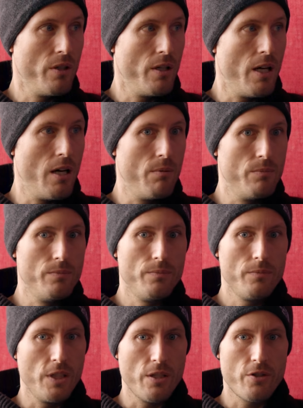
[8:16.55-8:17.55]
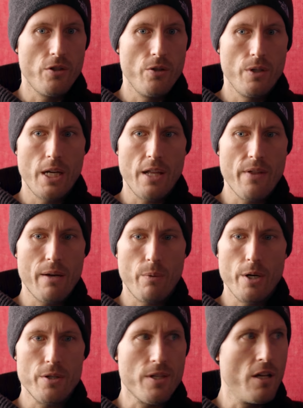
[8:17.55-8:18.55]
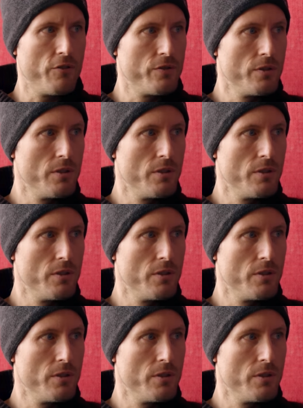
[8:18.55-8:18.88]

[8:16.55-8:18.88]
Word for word: Yeah. Um, unless you're doing any of that weird stuff.